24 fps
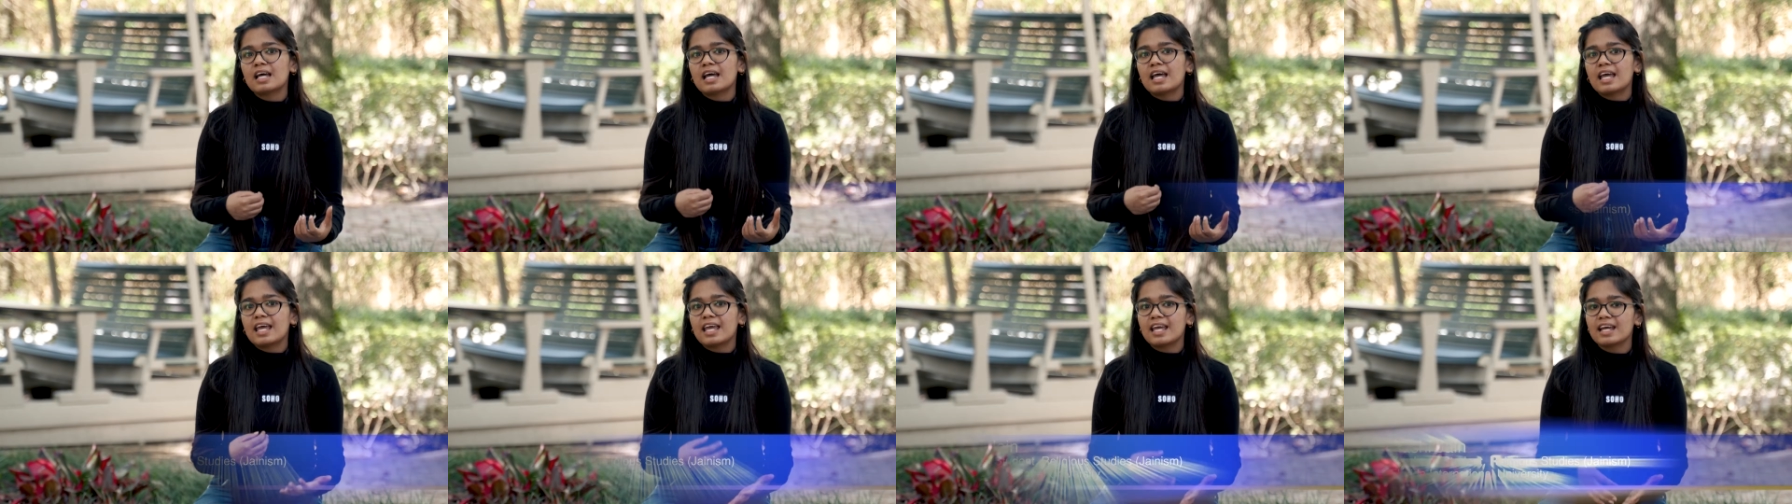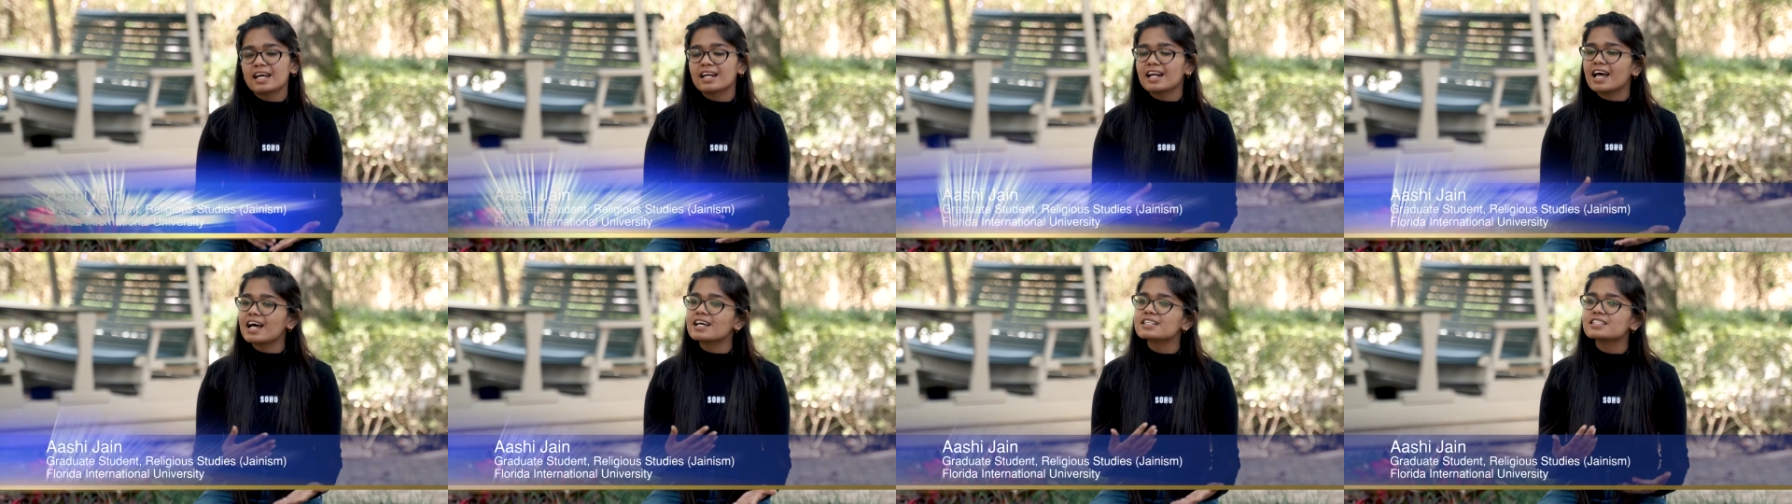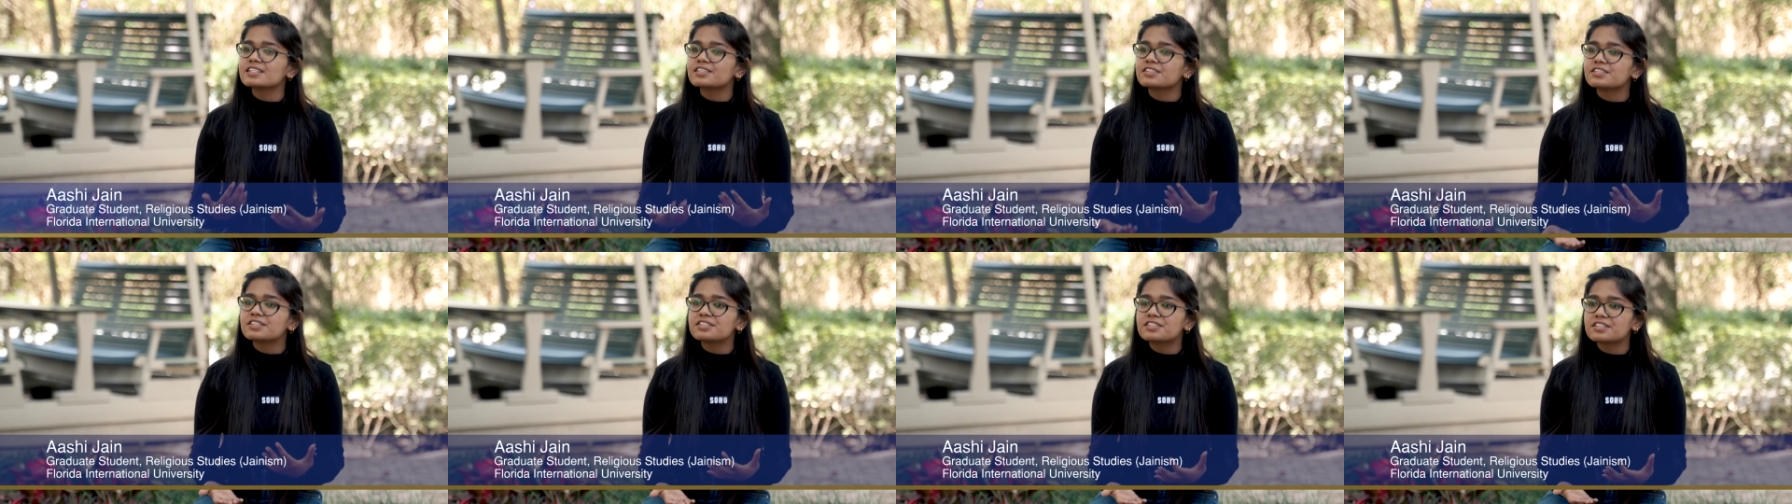here as
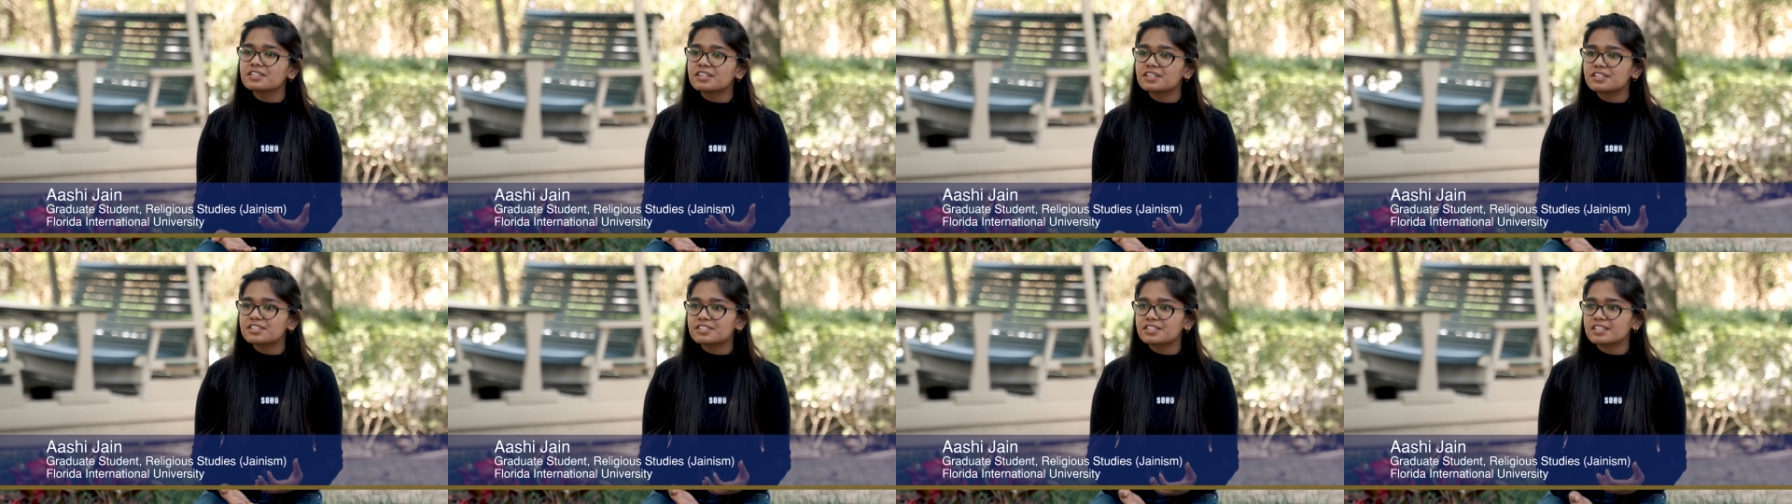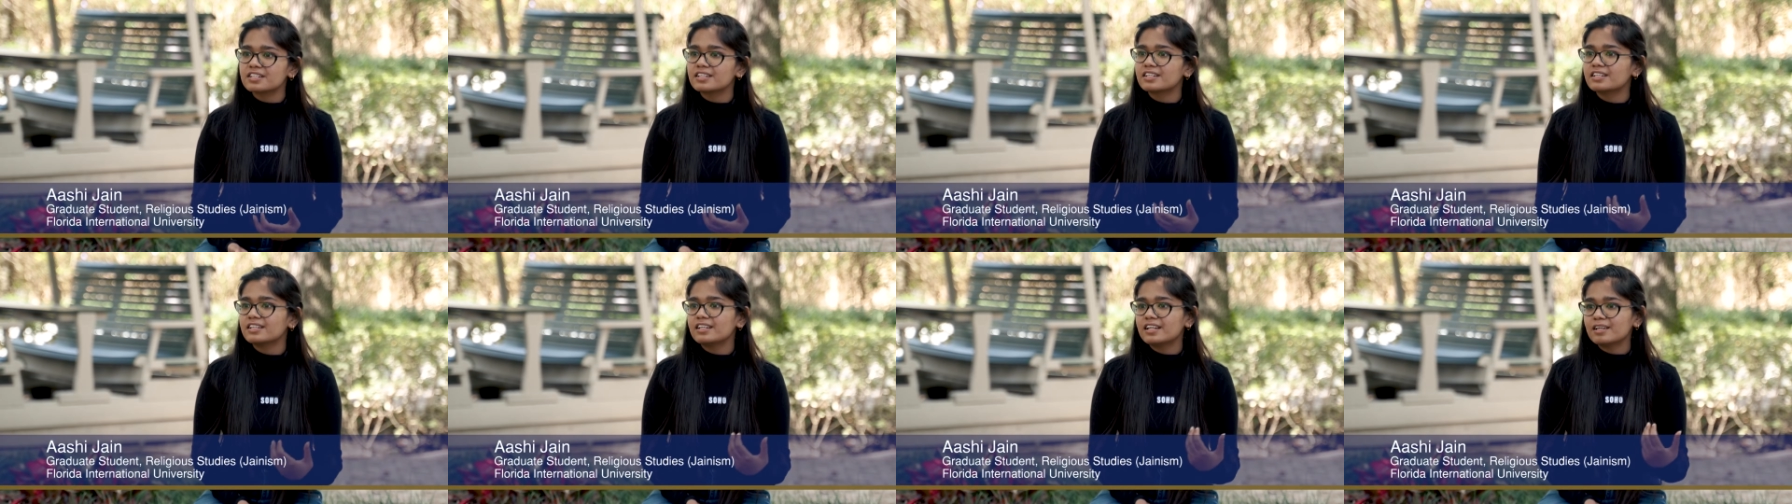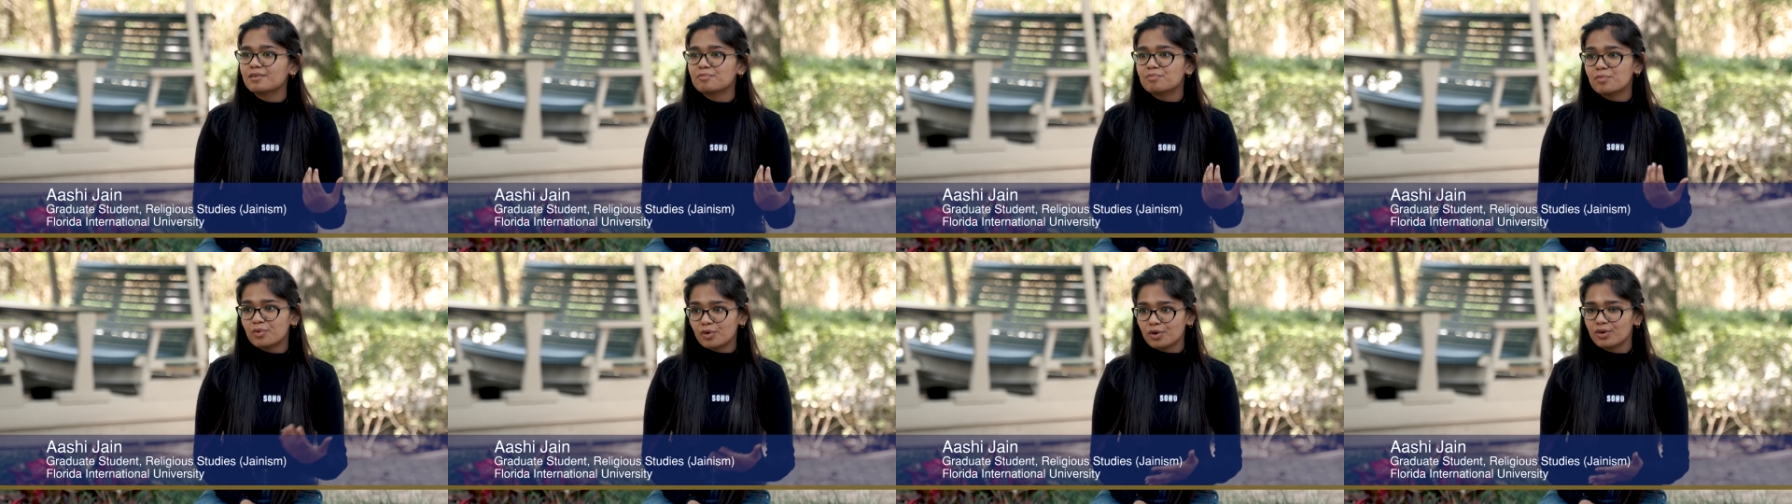a researcher
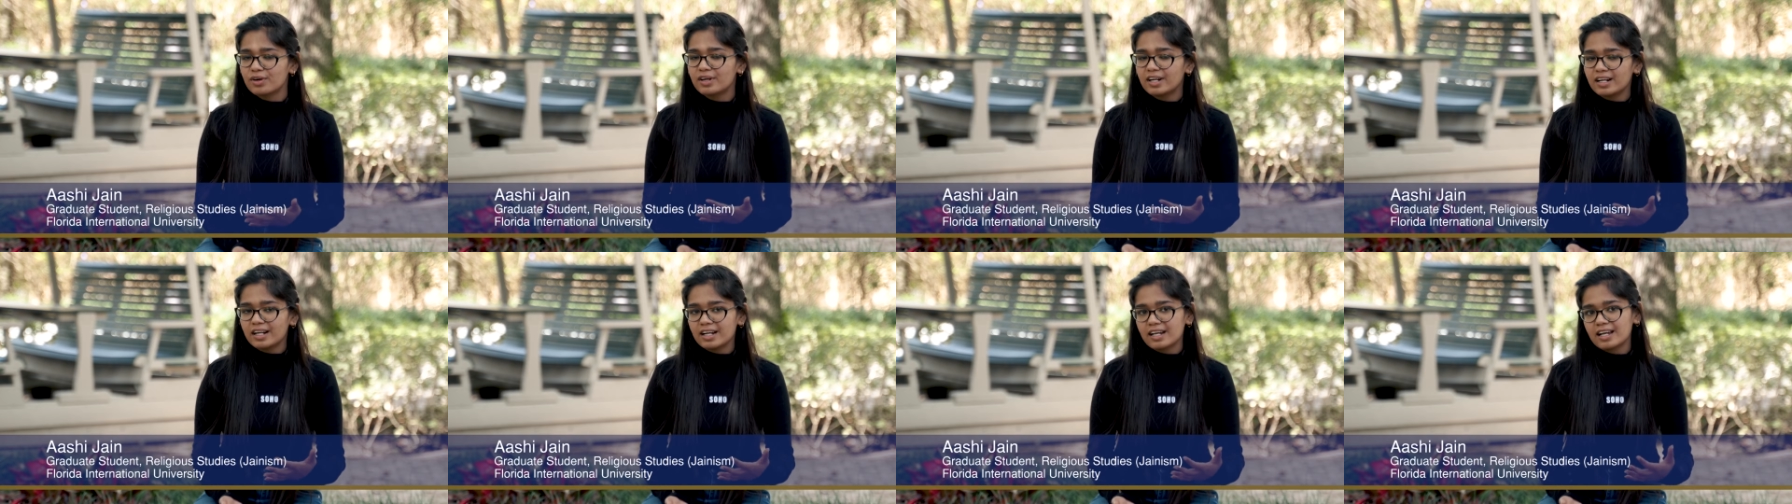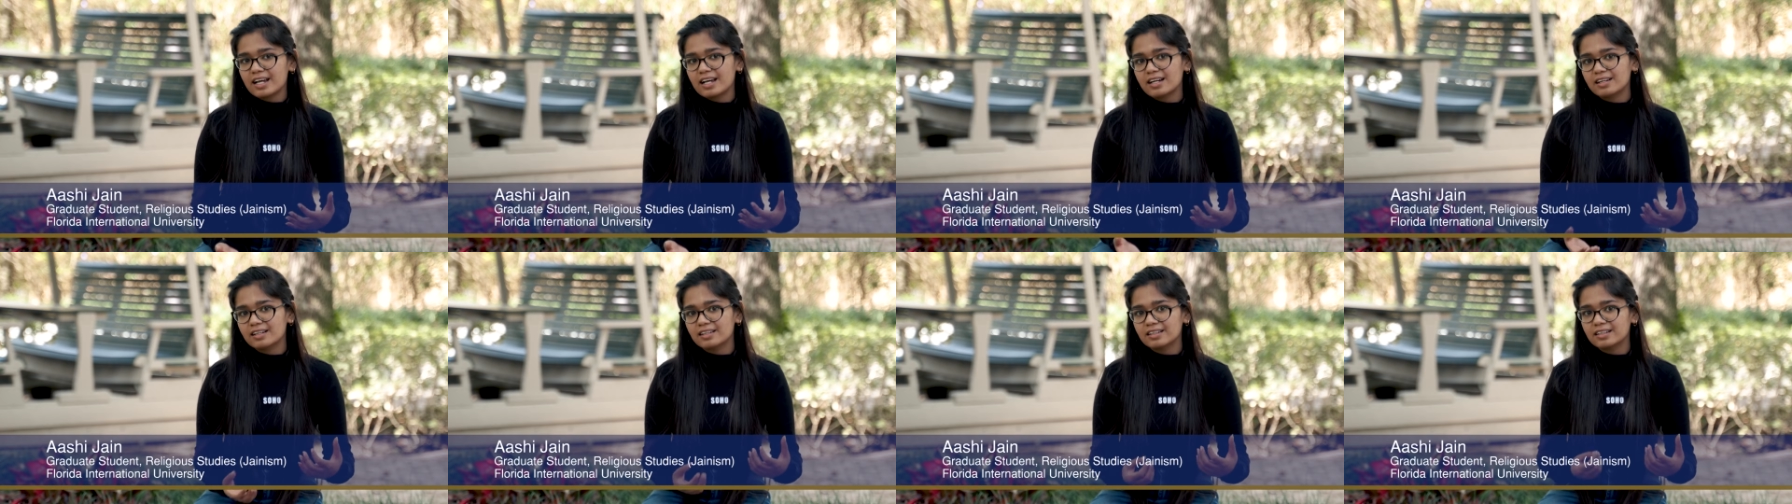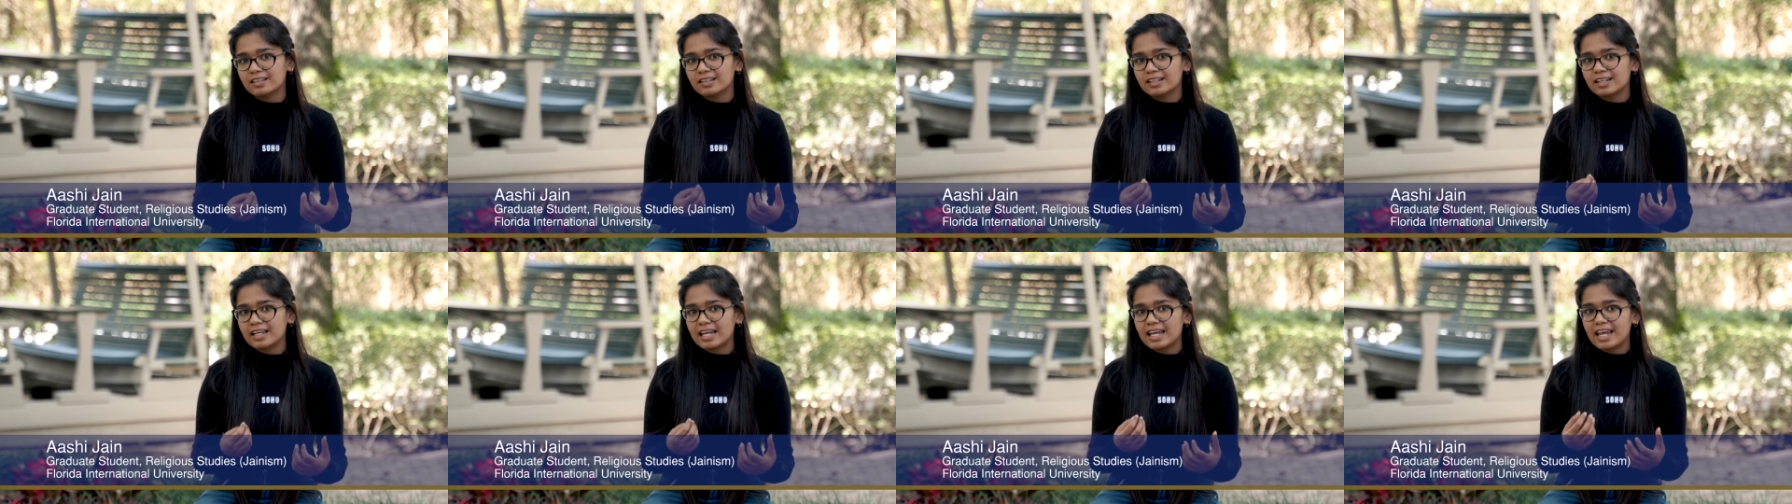
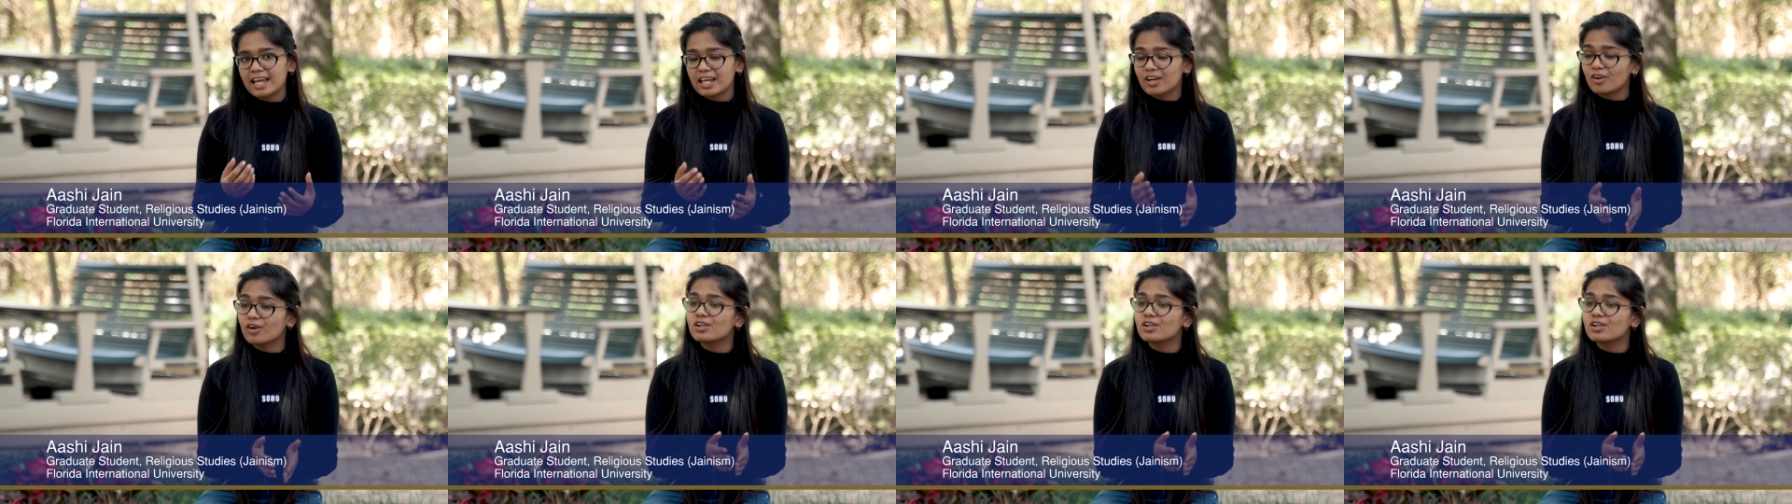and